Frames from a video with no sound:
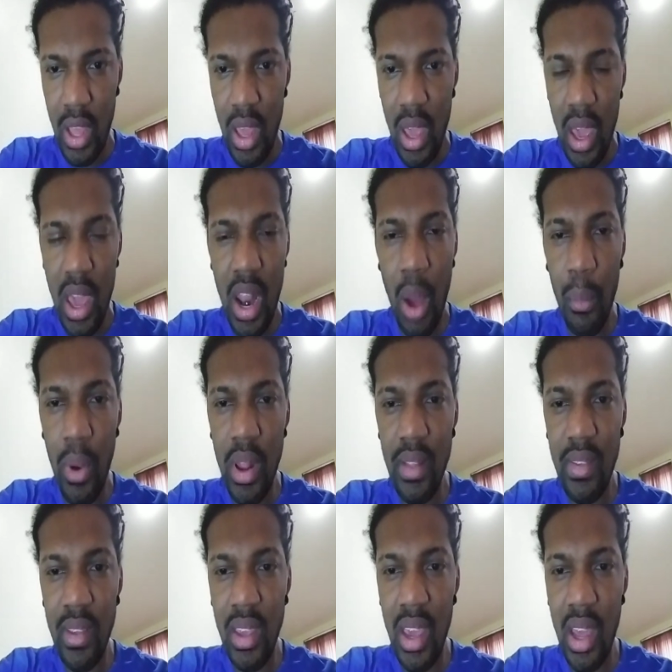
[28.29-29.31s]
and I wanted
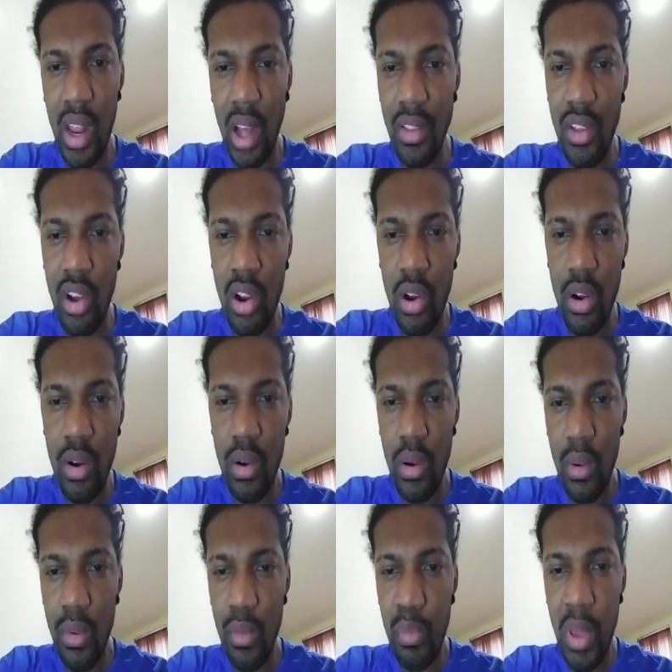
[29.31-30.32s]
to get other
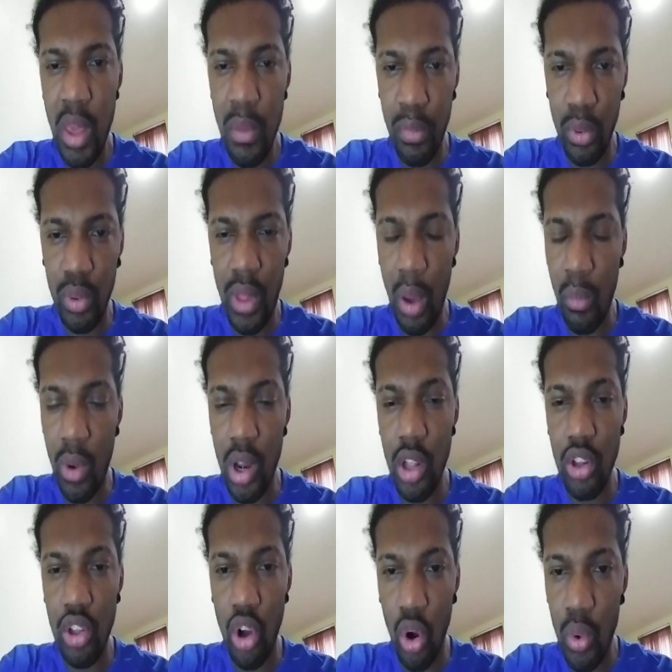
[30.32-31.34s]
people that want to
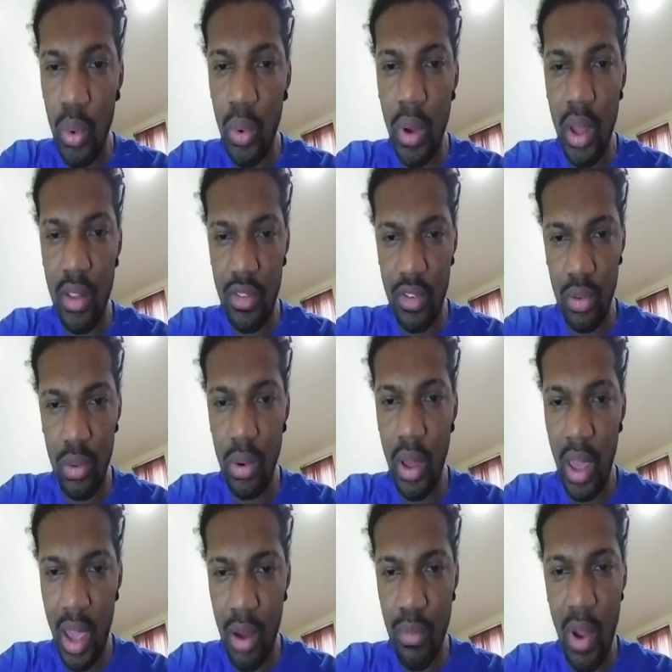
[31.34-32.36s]
go into
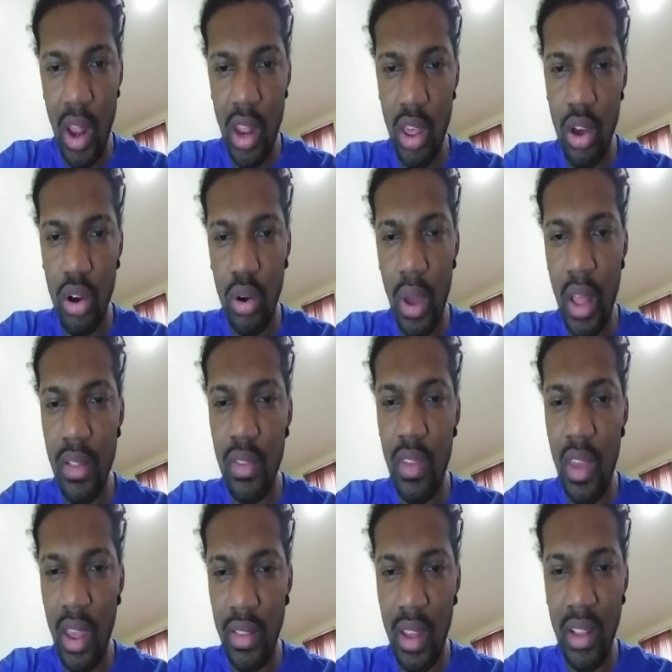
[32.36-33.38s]
ham radio and
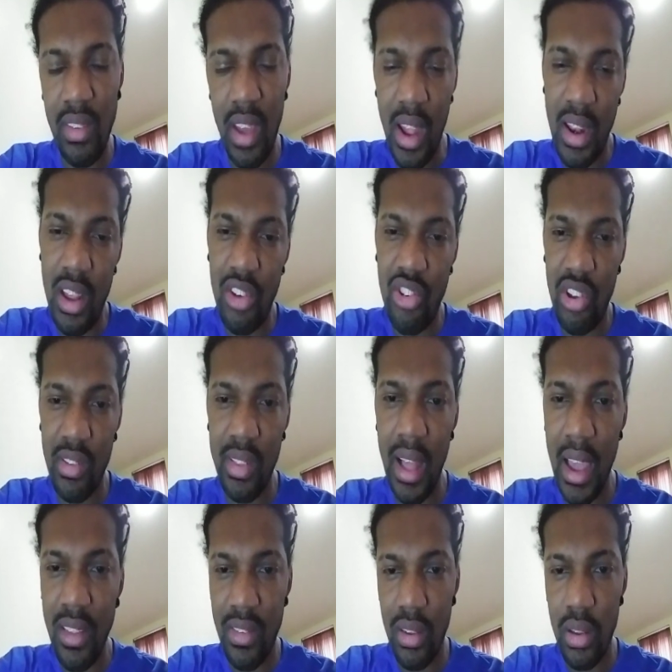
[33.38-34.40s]
take their technician's
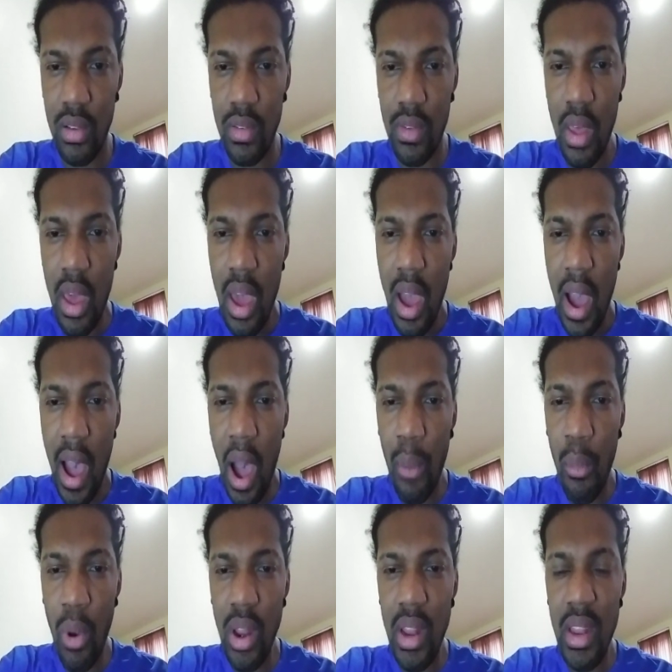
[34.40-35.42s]
license. I
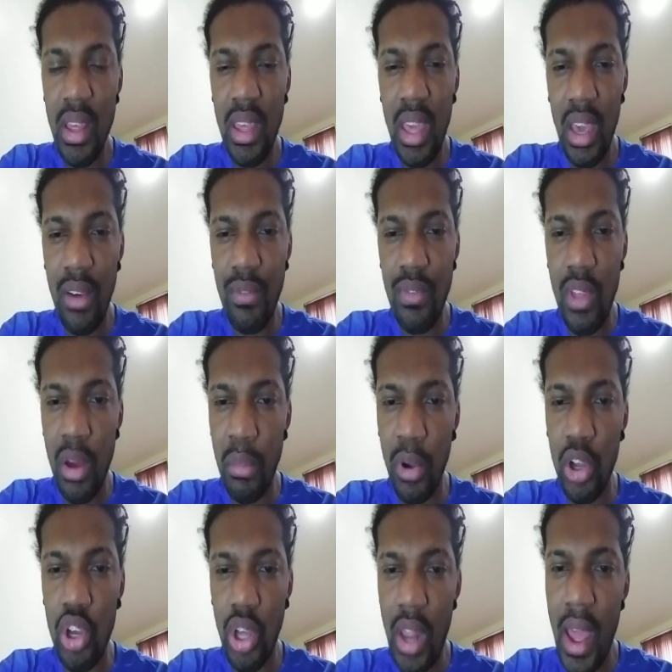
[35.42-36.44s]
wanted to give them a
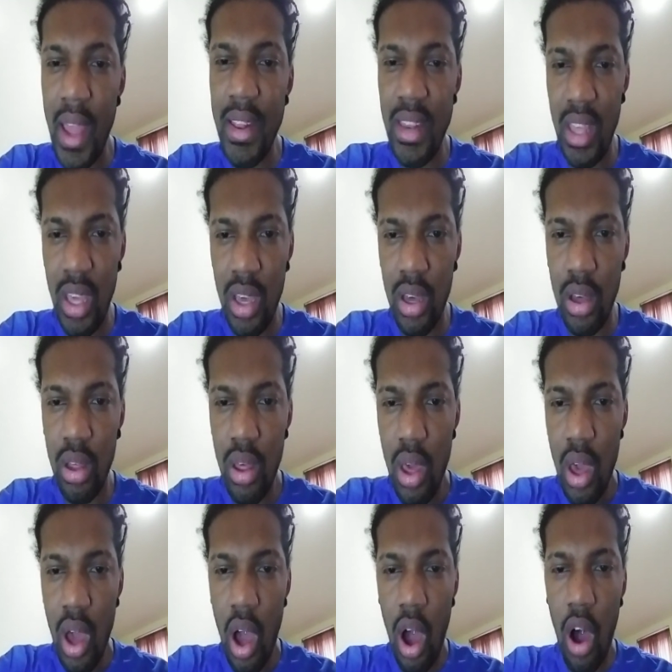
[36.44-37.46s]
good idea
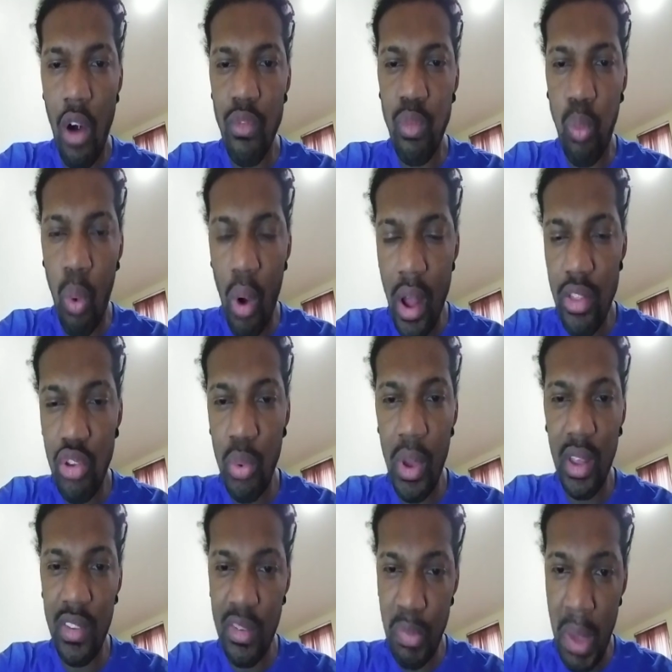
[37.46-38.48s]
of what to
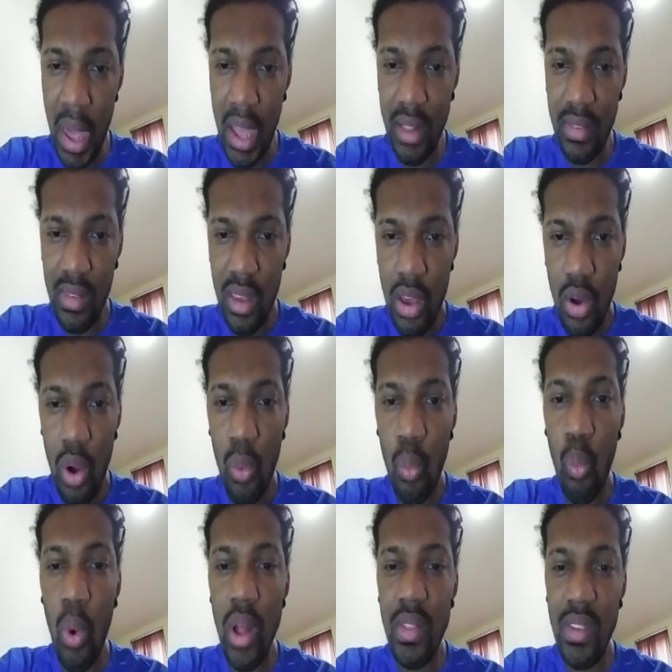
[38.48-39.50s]
expect,
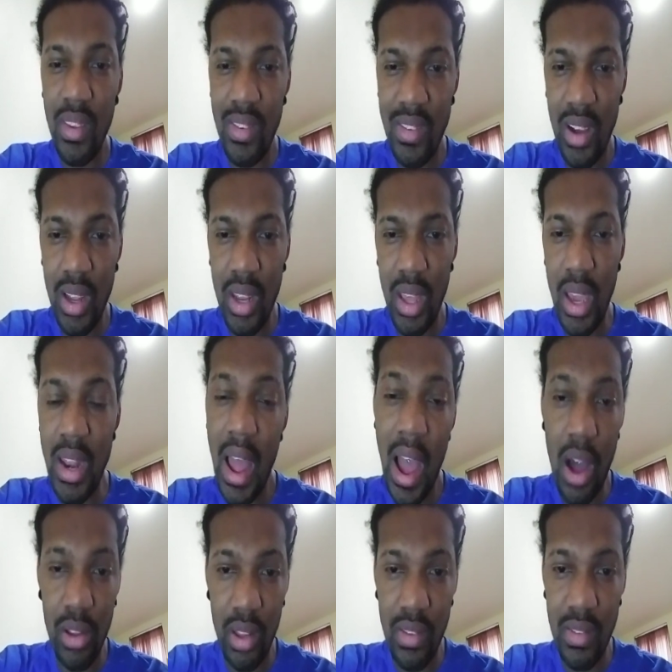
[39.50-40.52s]
what to study, and
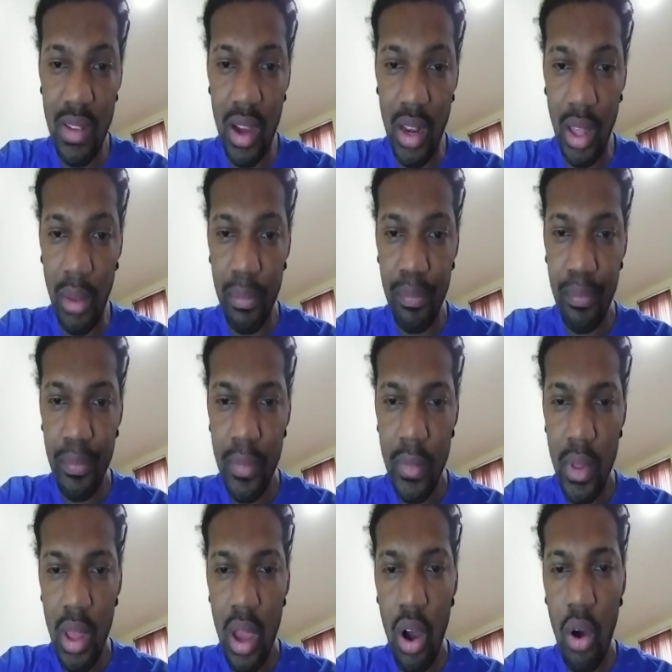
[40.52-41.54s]
how to study
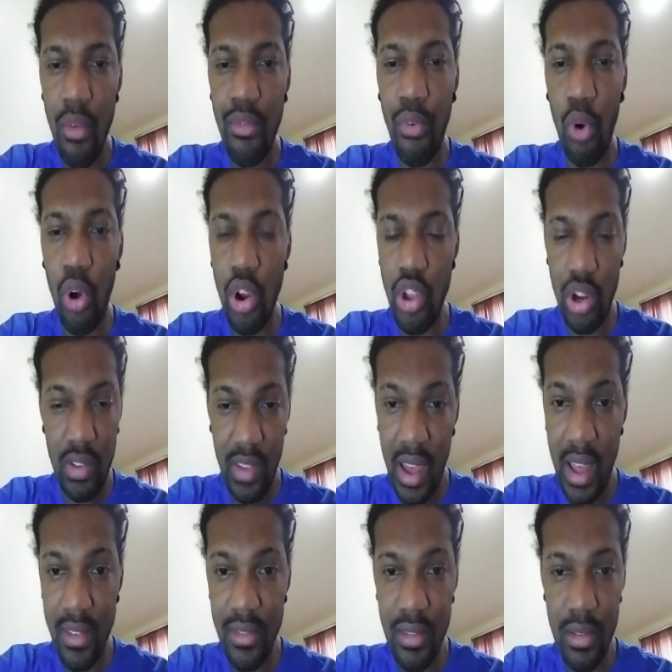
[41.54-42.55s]
for your
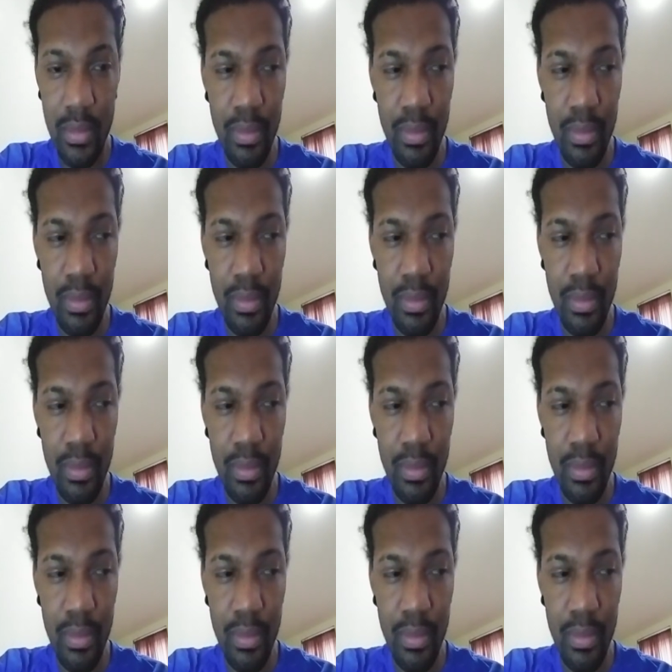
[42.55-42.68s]
test.